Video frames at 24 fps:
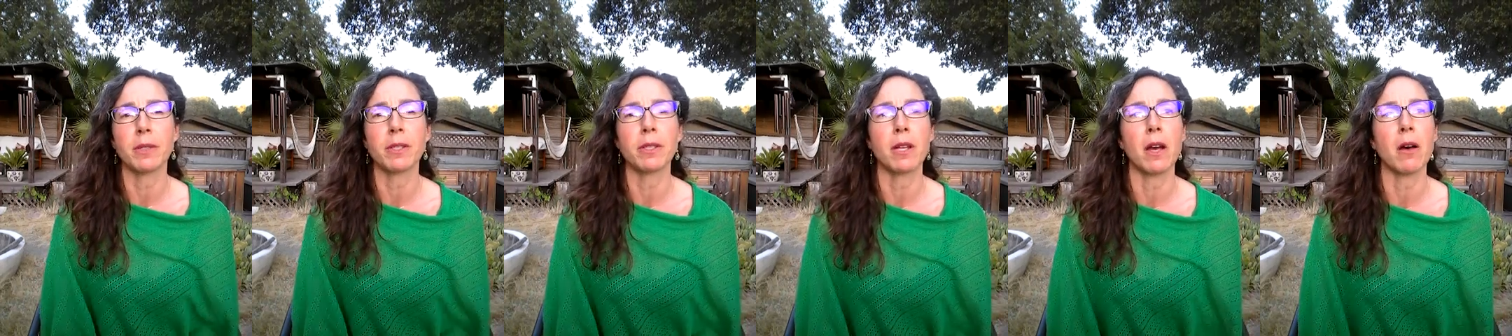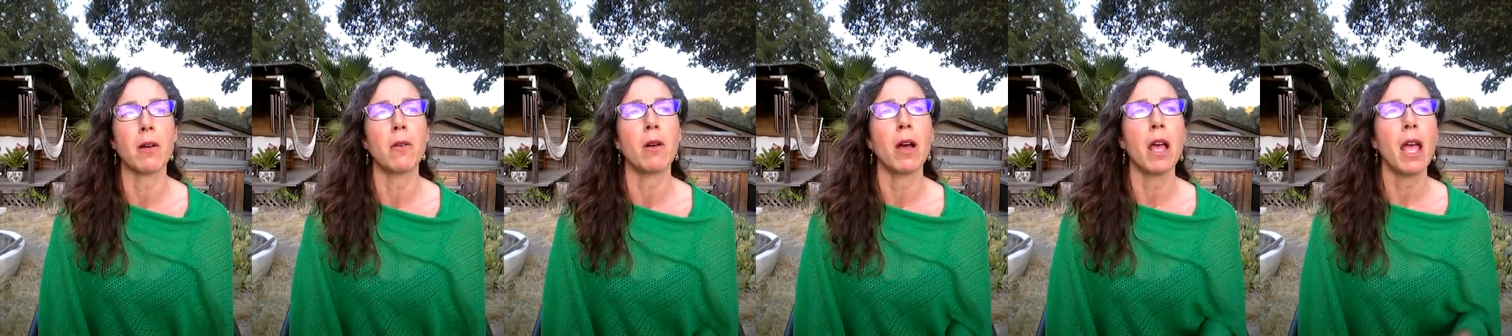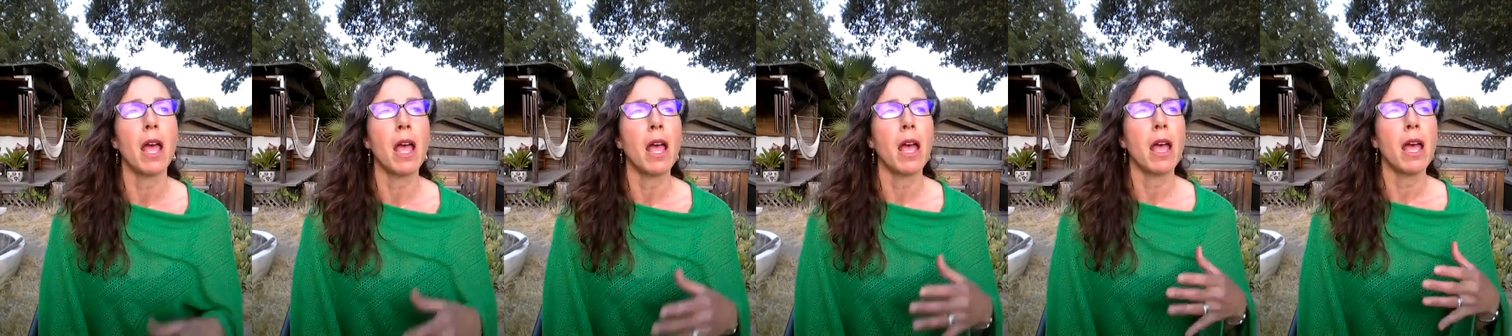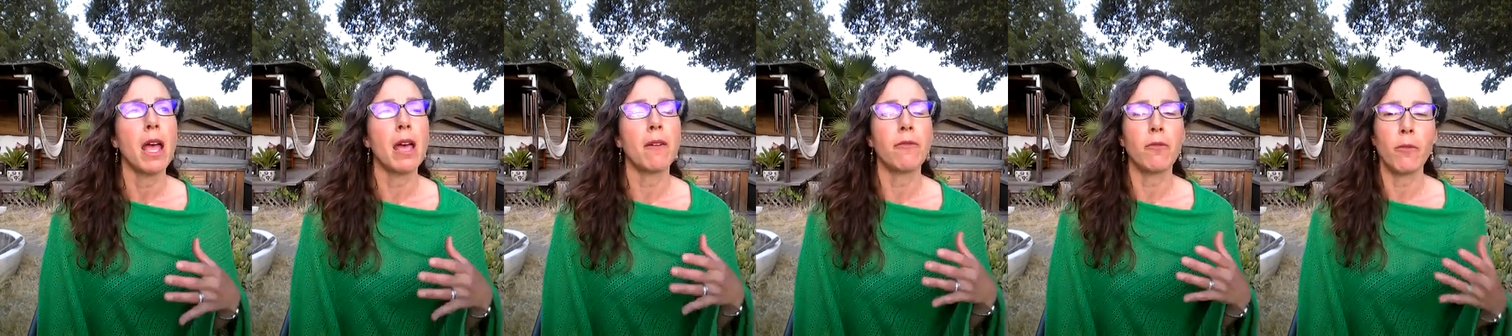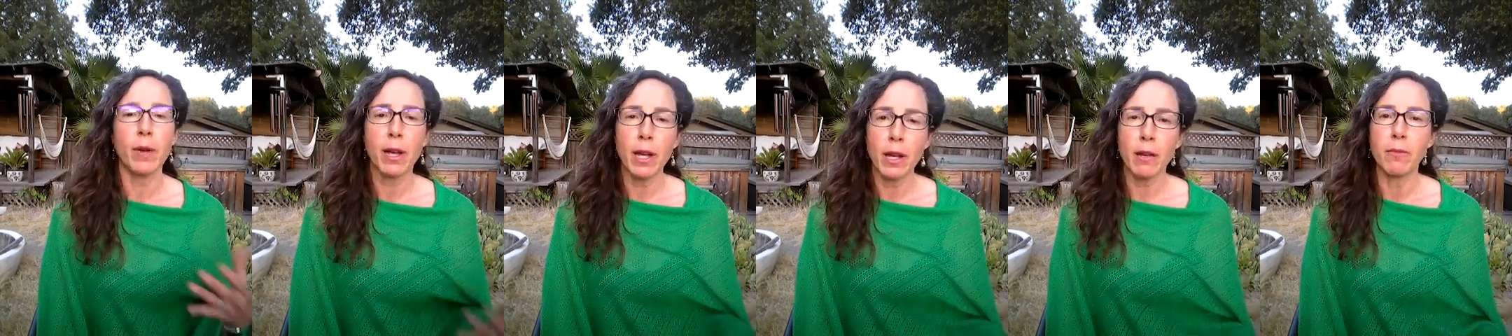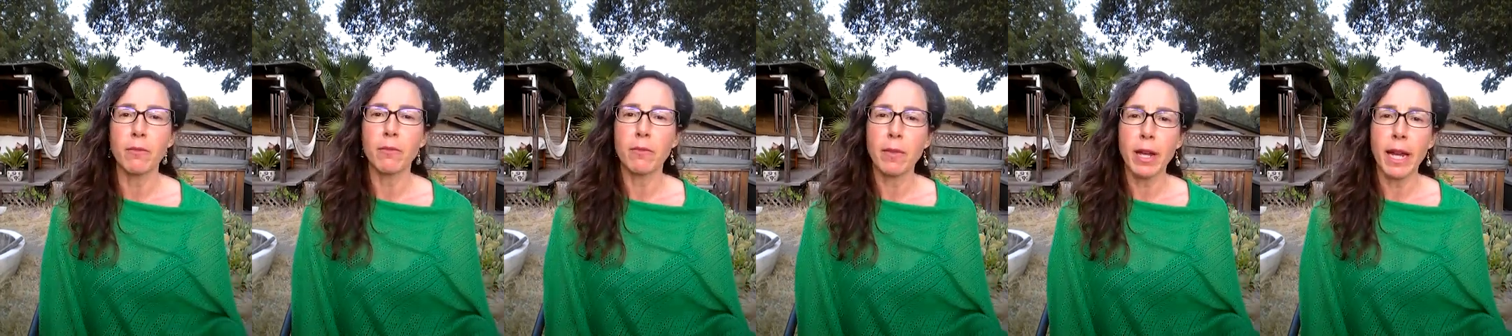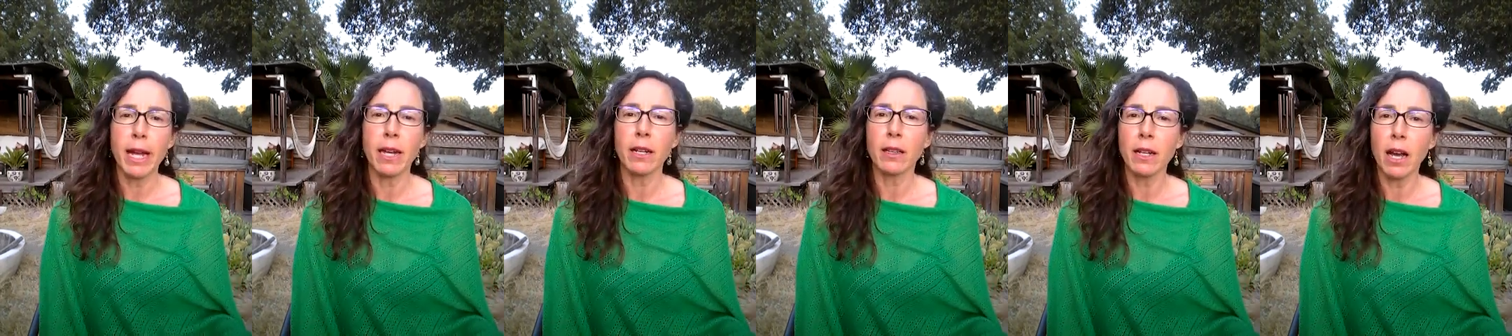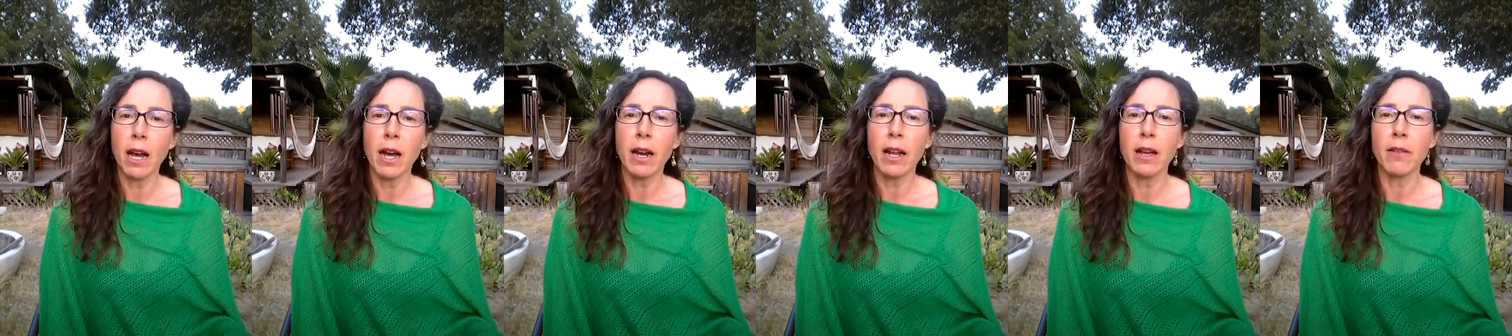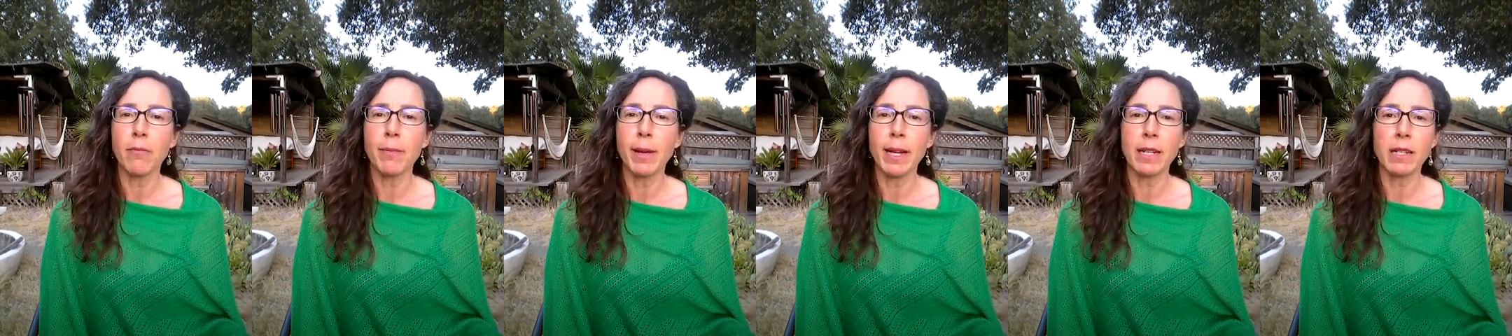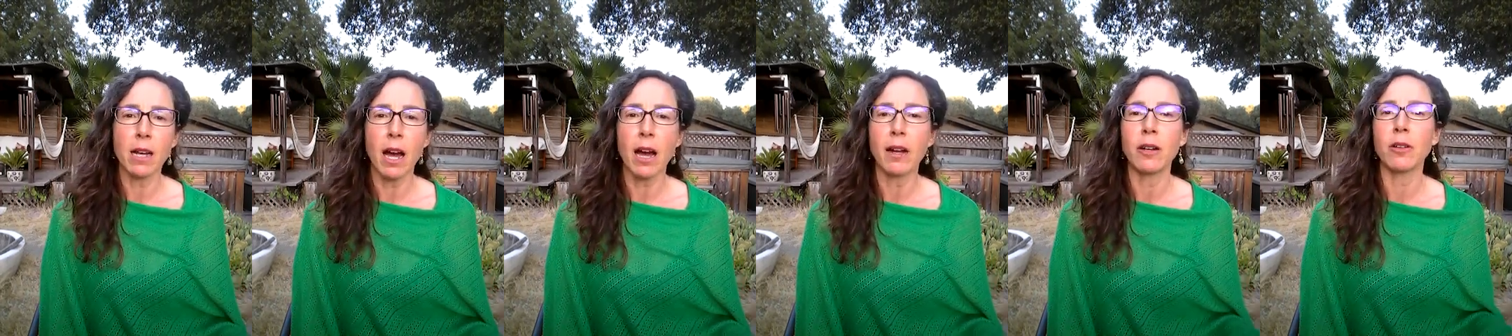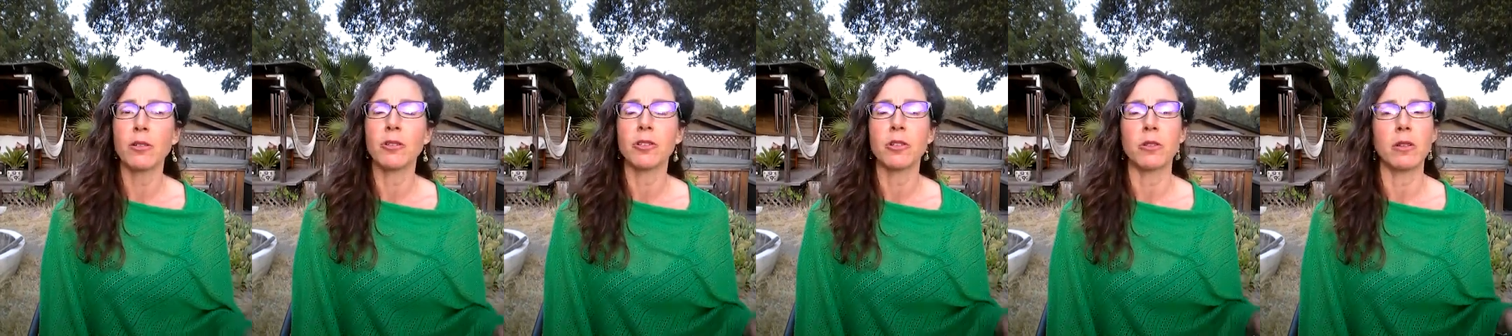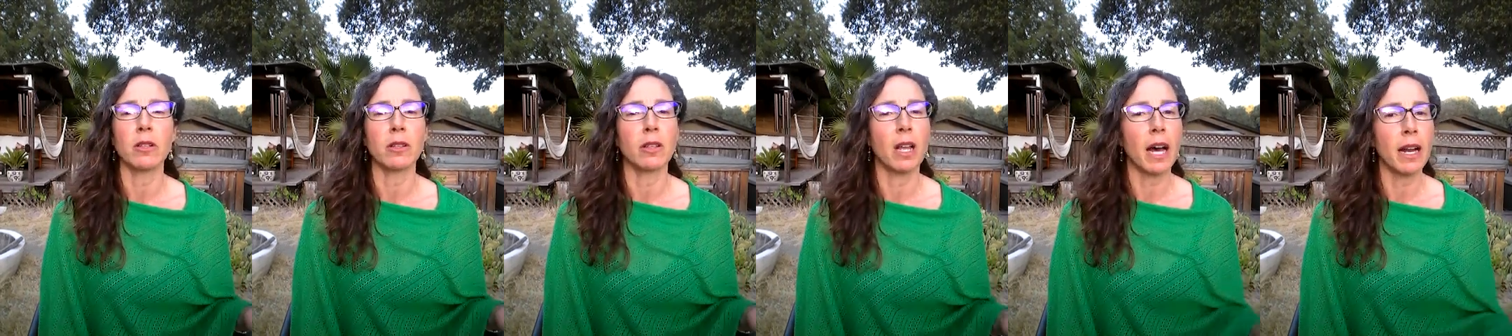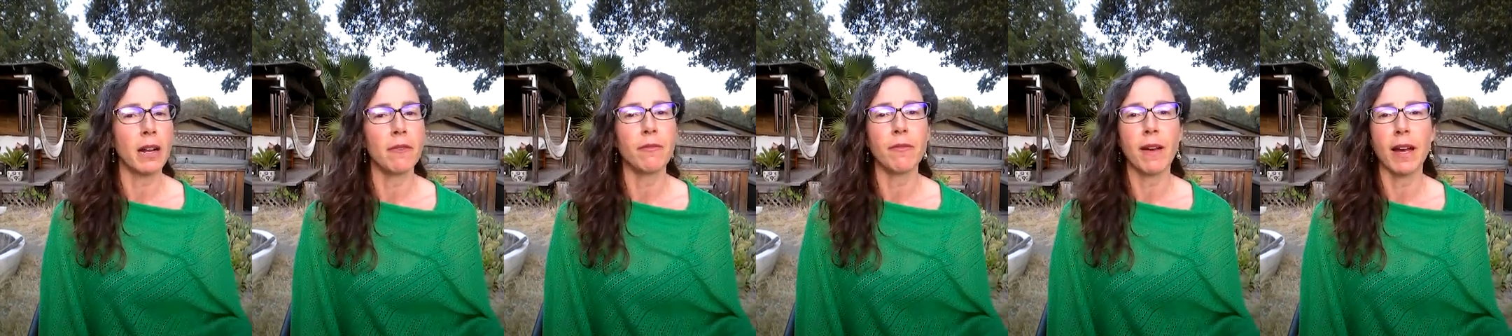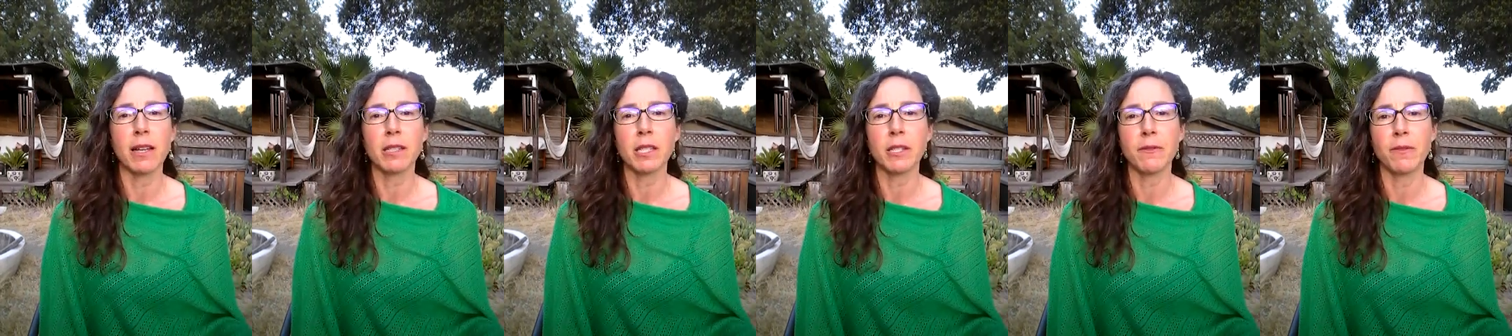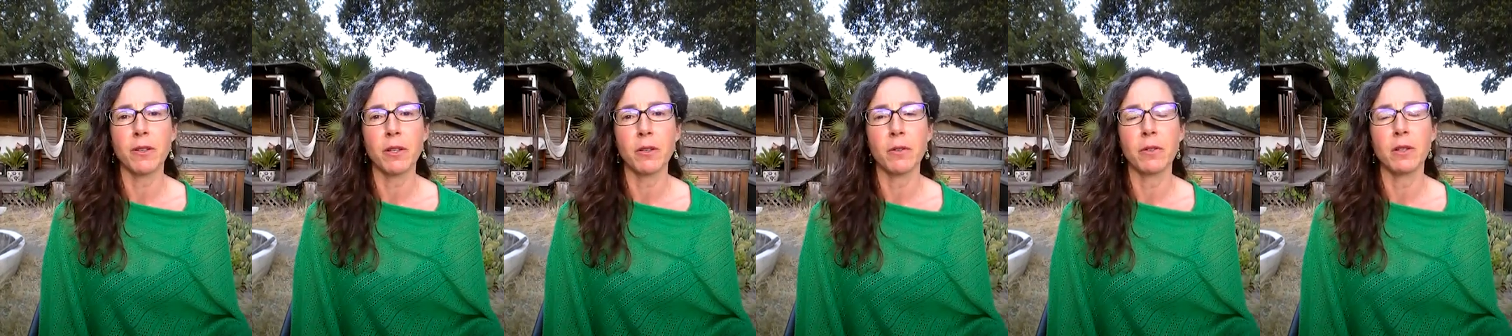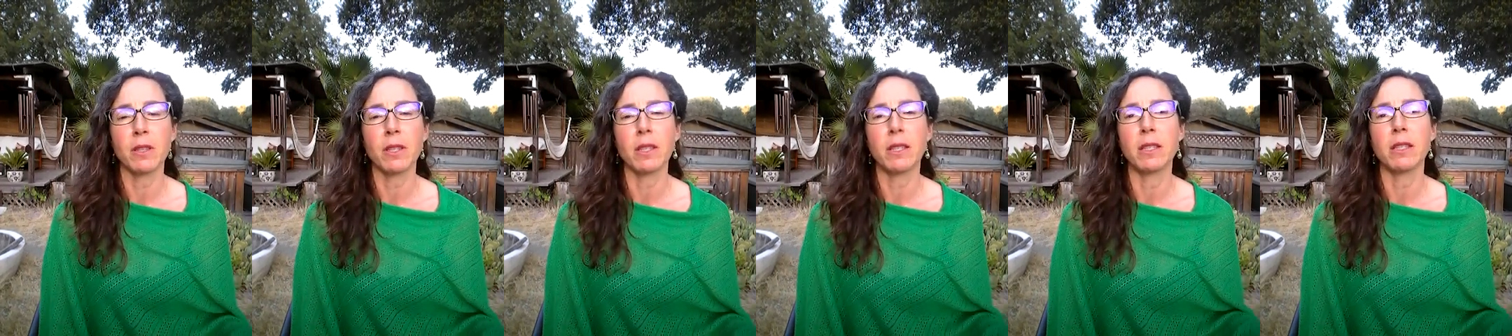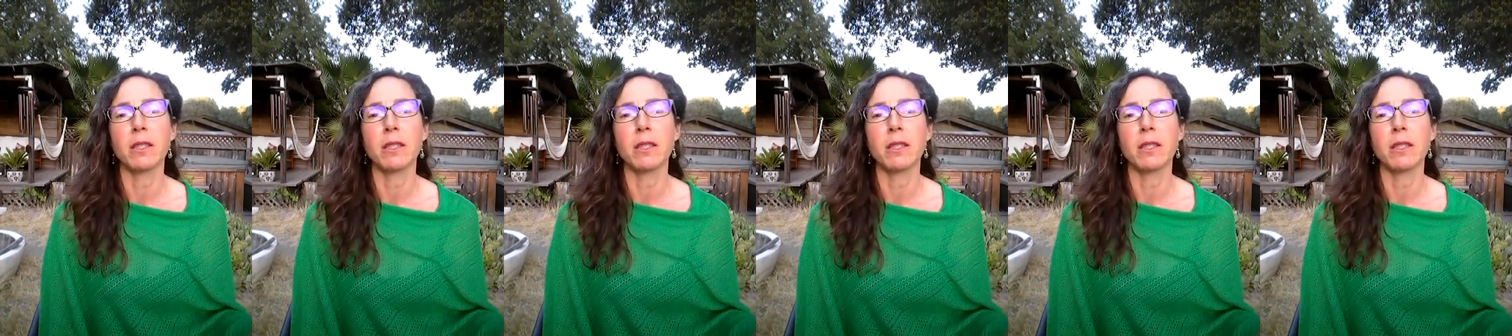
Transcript: So if we eat a lot of McDonald's or a lot of fast food,